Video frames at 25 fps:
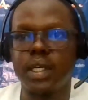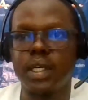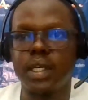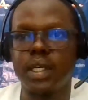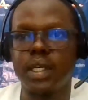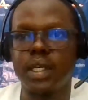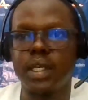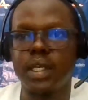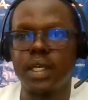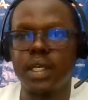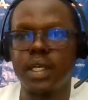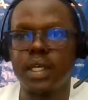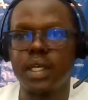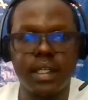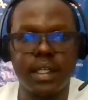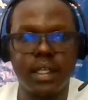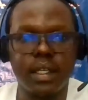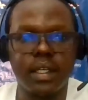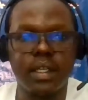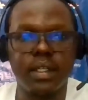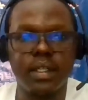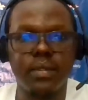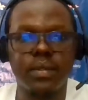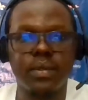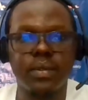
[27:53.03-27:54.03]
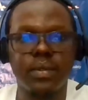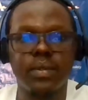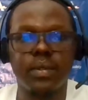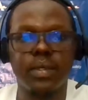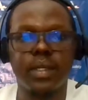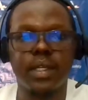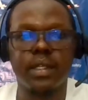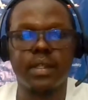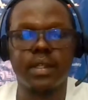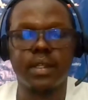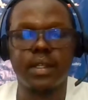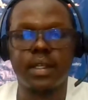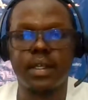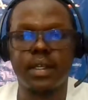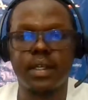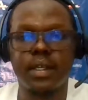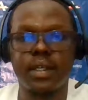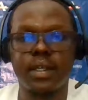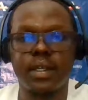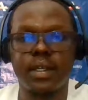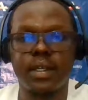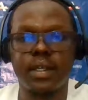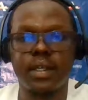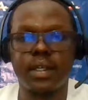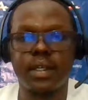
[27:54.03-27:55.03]
kindly indicate so, and
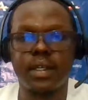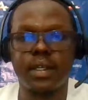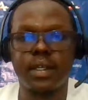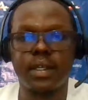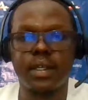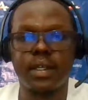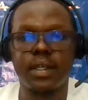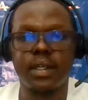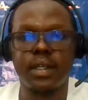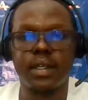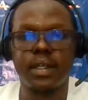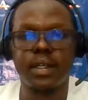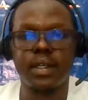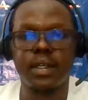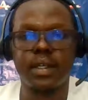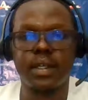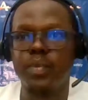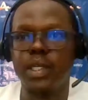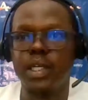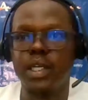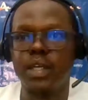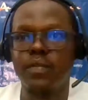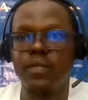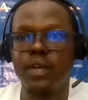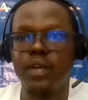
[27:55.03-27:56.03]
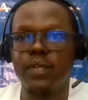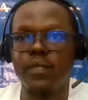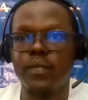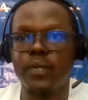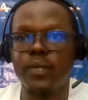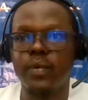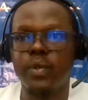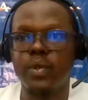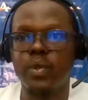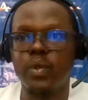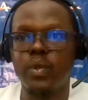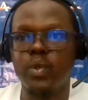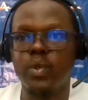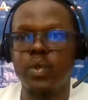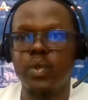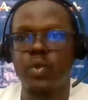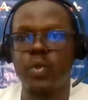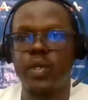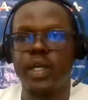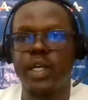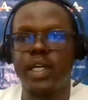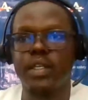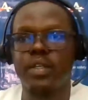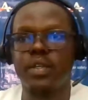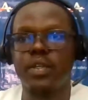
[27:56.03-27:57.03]
the stage will be given for you
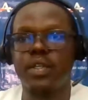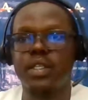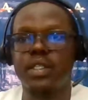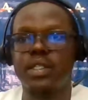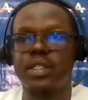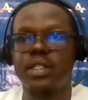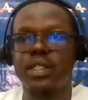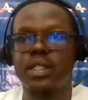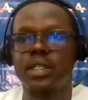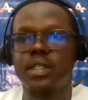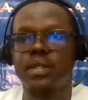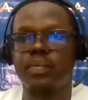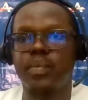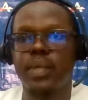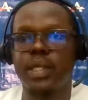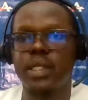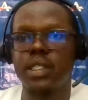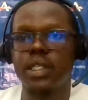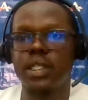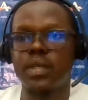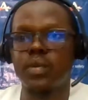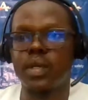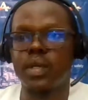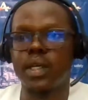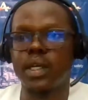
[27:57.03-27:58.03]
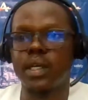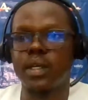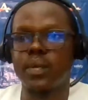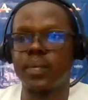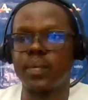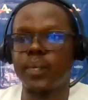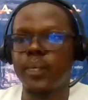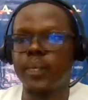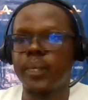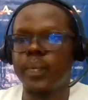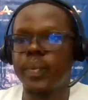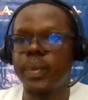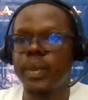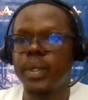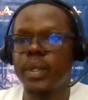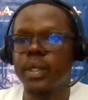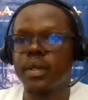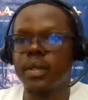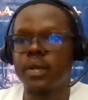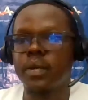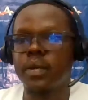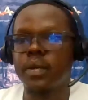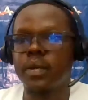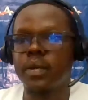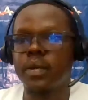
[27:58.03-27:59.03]
to address this particular
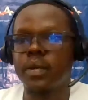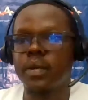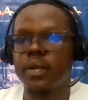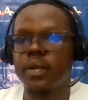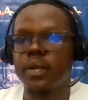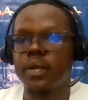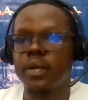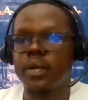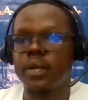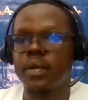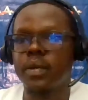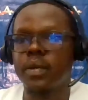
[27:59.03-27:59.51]
forum.